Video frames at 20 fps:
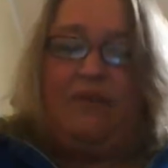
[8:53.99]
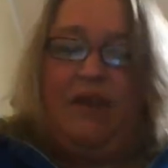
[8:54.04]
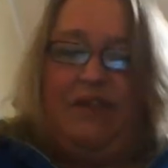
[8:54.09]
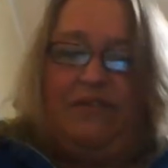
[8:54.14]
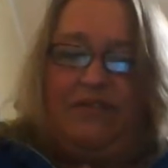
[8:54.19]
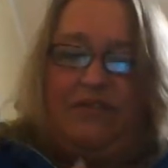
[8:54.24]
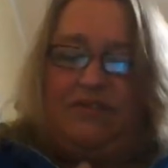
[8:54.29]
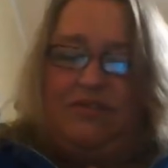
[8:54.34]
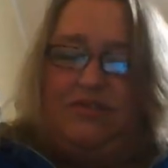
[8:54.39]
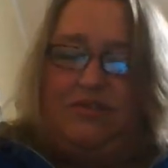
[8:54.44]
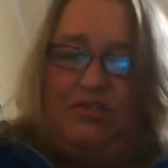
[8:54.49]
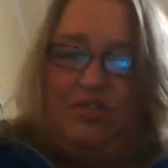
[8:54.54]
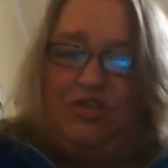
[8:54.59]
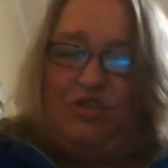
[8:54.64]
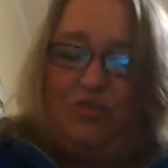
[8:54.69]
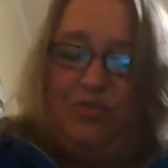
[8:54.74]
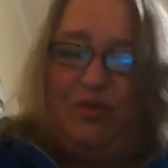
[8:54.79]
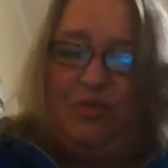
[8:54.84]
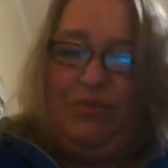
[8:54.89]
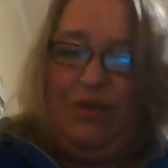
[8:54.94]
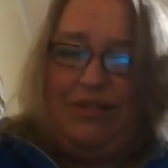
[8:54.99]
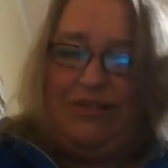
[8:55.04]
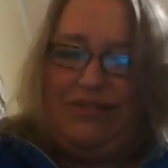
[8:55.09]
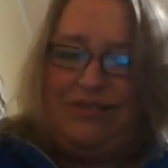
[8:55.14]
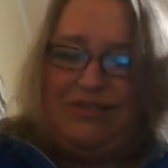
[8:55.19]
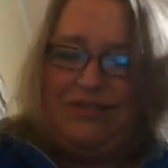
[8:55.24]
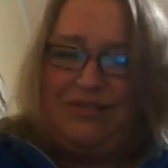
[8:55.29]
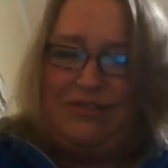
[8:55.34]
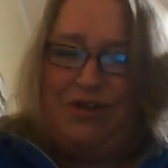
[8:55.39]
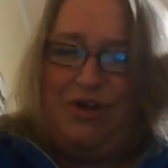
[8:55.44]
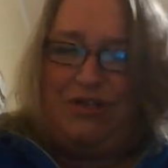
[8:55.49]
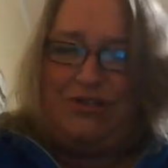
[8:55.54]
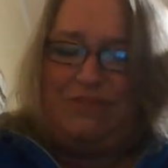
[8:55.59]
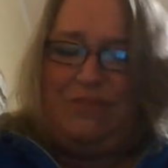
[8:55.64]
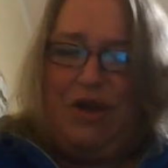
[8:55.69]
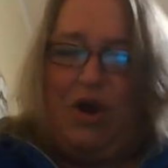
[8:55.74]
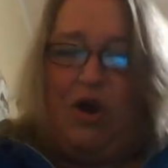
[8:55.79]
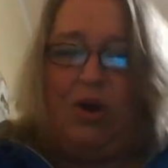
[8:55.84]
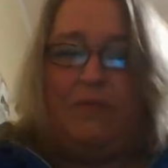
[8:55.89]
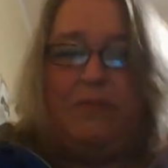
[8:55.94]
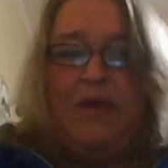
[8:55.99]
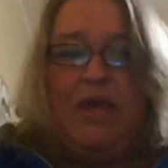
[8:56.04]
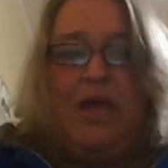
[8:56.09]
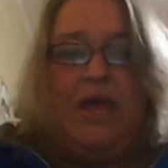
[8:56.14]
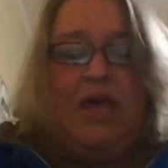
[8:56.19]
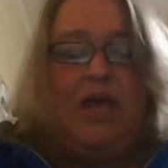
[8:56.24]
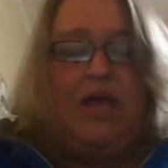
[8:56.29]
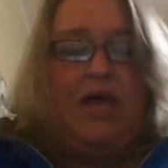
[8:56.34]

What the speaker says: but I have a to-be-read list as long as my arm.